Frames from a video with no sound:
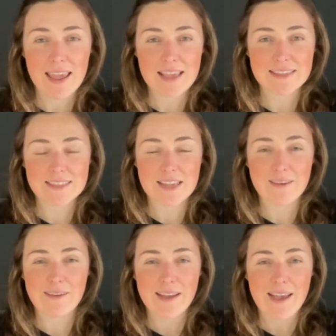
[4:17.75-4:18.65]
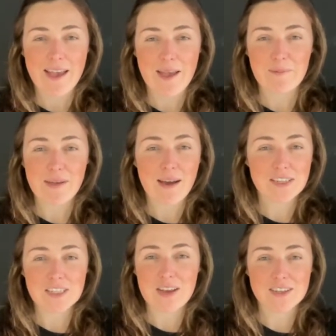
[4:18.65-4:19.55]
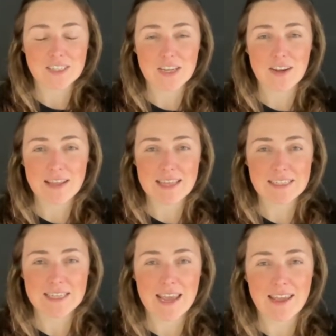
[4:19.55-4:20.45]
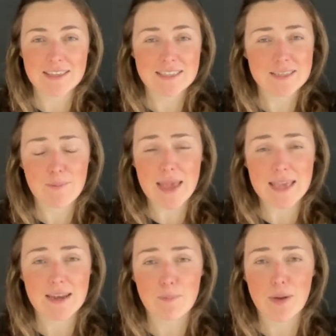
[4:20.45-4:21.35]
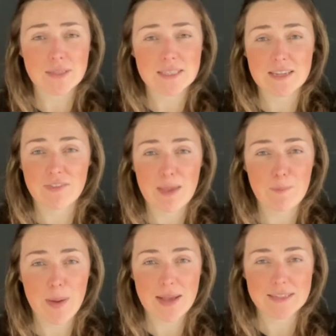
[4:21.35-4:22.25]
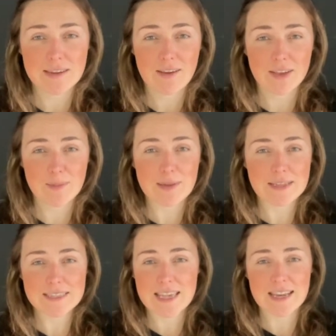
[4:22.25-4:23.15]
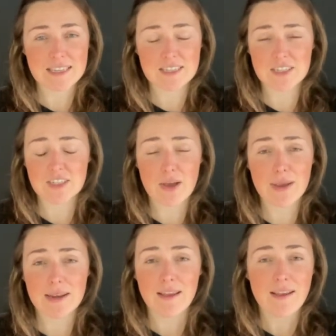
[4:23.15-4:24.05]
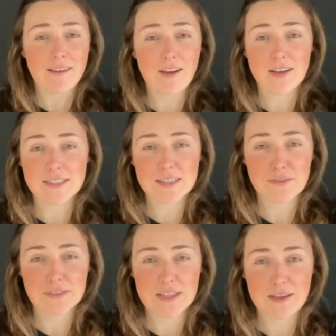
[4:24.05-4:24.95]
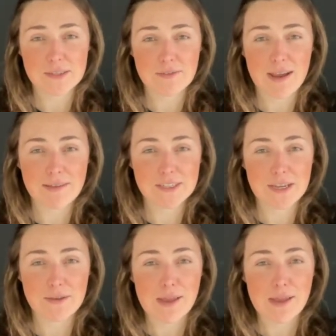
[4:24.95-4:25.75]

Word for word: into um, our church journey this year into making a positive impact in our community and into showing God's love to those around you